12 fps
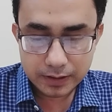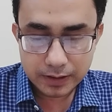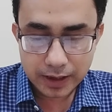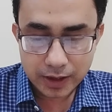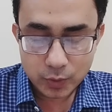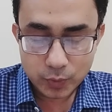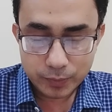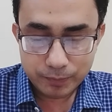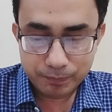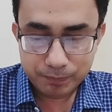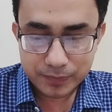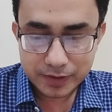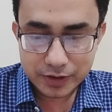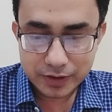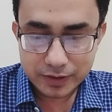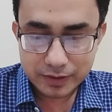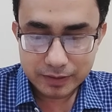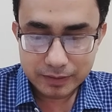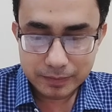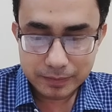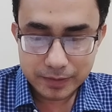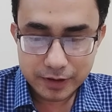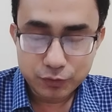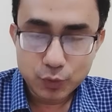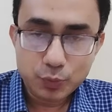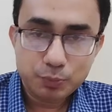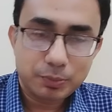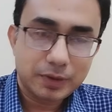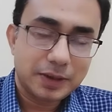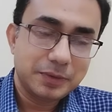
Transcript: Now, if you